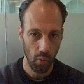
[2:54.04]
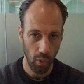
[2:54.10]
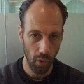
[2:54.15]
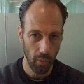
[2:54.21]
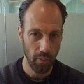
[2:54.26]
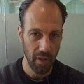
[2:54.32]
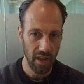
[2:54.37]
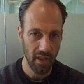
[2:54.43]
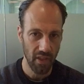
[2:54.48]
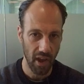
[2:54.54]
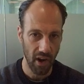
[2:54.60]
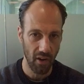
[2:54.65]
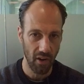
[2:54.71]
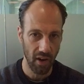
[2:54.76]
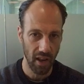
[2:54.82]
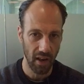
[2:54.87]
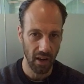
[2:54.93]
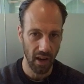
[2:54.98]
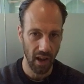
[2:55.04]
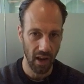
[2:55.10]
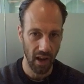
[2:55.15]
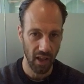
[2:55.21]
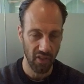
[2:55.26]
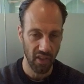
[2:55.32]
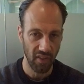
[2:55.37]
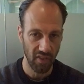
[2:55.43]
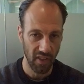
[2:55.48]
will be there. And
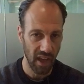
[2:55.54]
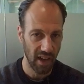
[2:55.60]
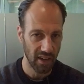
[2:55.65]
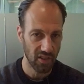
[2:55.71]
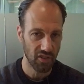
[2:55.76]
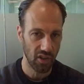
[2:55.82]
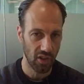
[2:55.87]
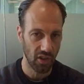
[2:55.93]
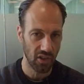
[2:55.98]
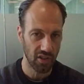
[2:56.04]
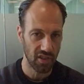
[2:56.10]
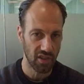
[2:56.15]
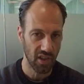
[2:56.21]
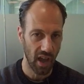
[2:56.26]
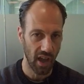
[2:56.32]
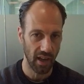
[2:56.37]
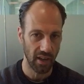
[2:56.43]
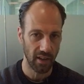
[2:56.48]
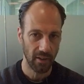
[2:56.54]
I think that is a good sign.